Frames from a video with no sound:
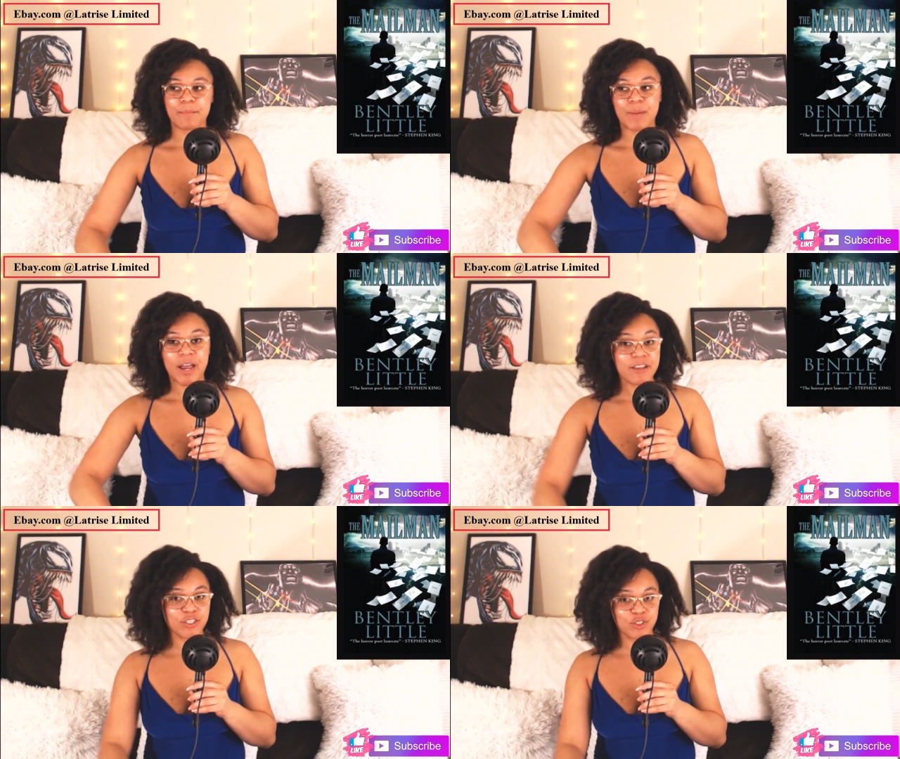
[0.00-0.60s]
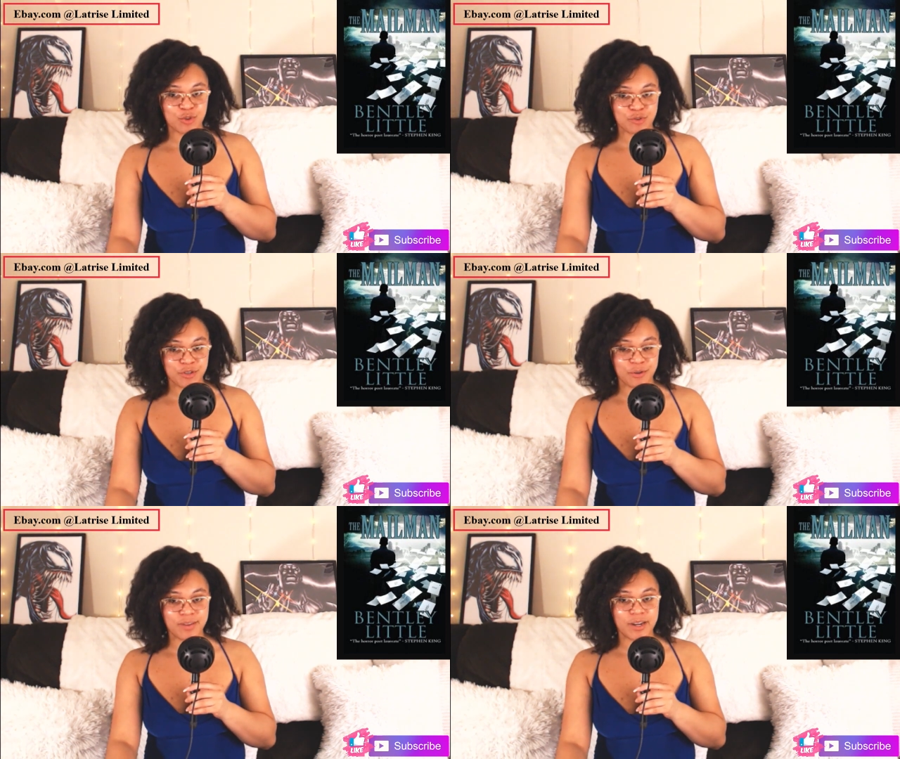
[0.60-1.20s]
My
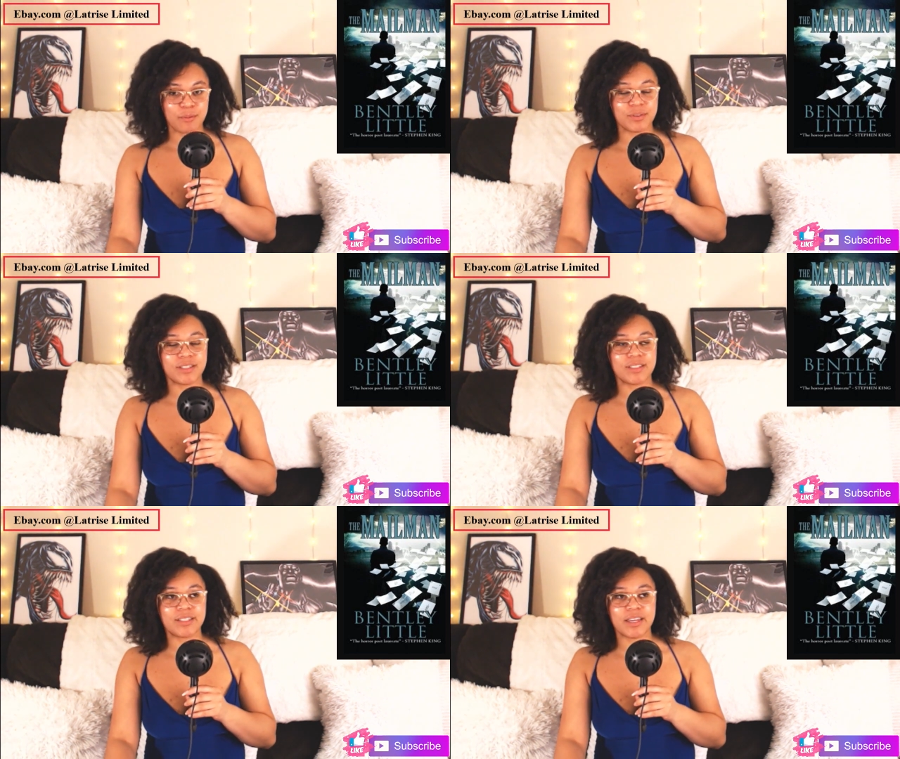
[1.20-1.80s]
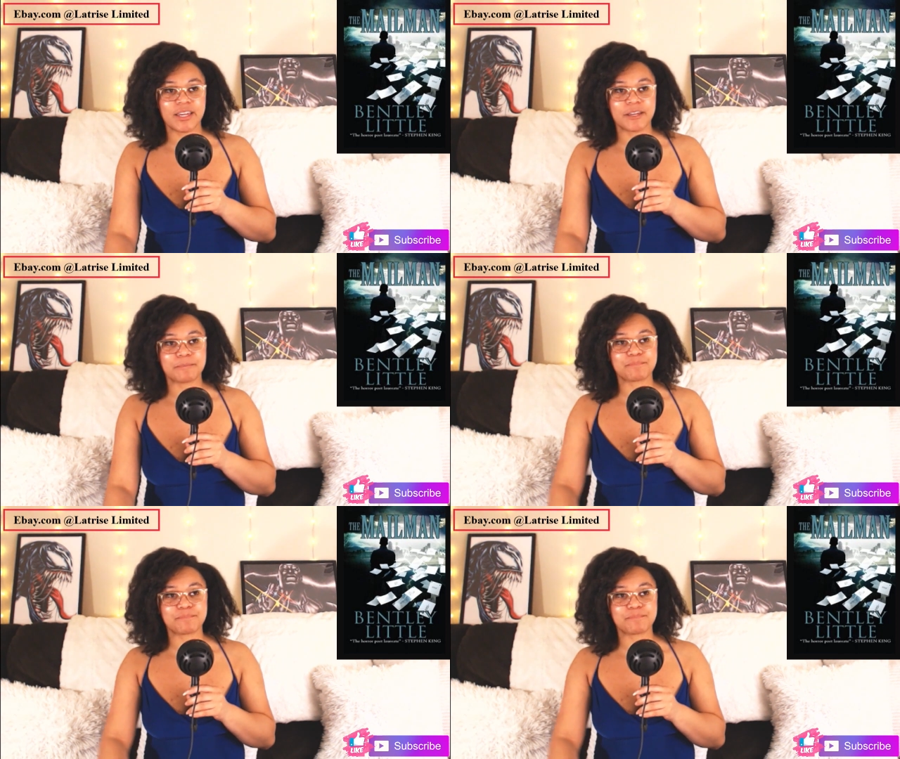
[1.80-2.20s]
studio that I would say,